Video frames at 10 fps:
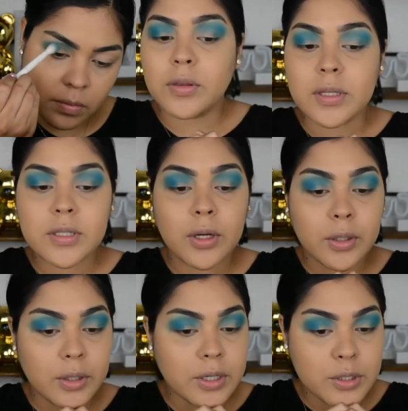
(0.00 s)
This
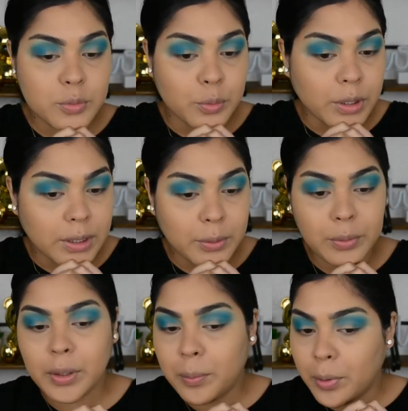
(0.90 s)
color is really,
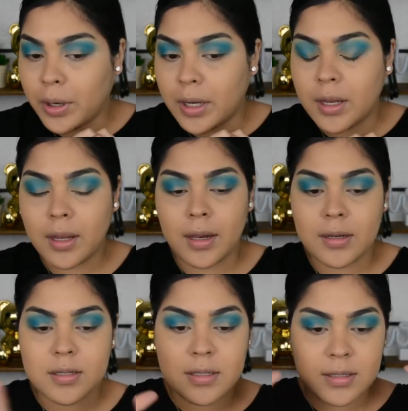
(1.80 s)
really pretty and
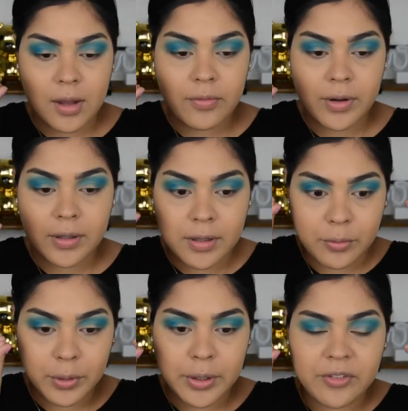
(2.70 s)
is definitely
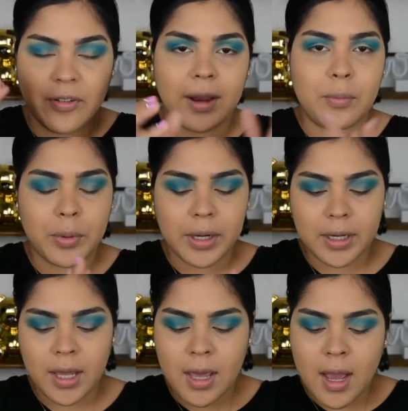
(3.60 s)
really vibrant.
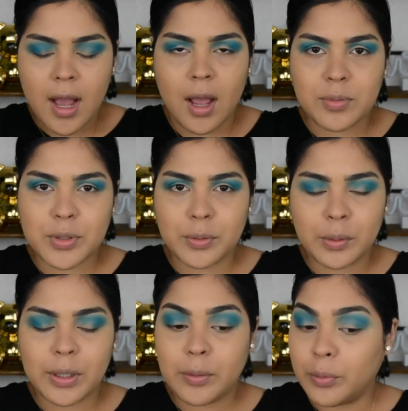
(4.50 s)
I
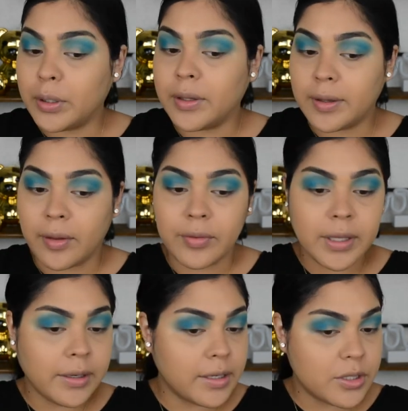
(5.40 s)
absolutely really love
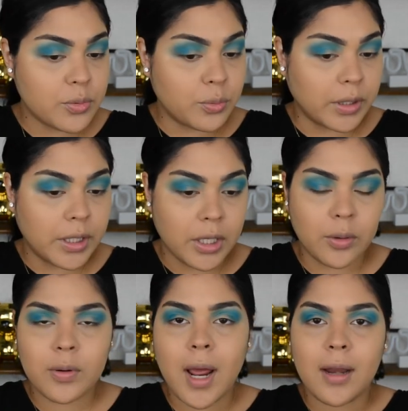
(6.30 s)
it. It's really
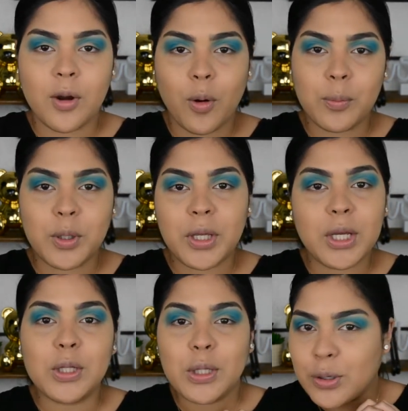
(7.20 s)
cute. I know I'm looking
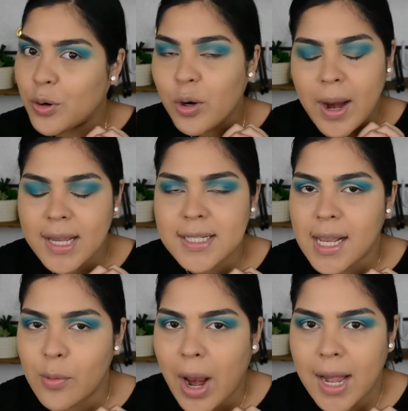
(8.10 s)
a little
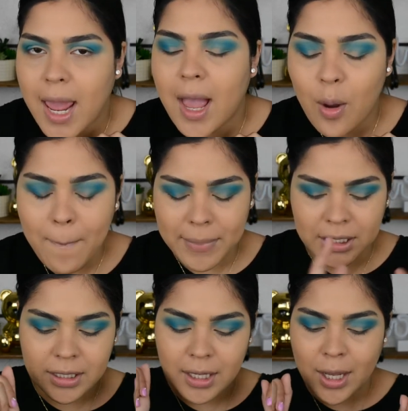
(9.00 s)
crazy right now,
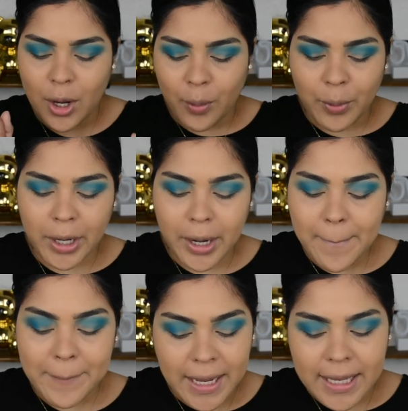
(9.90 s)
but we're gonna
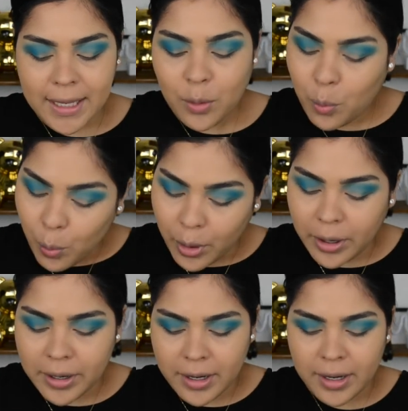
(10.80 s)
make it
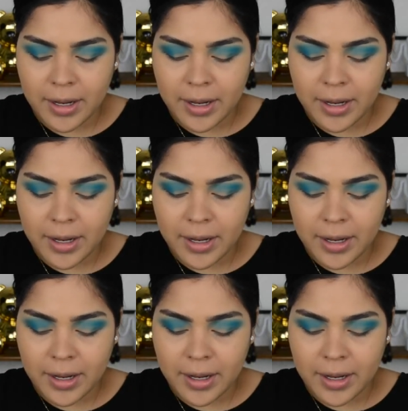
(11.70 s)
work.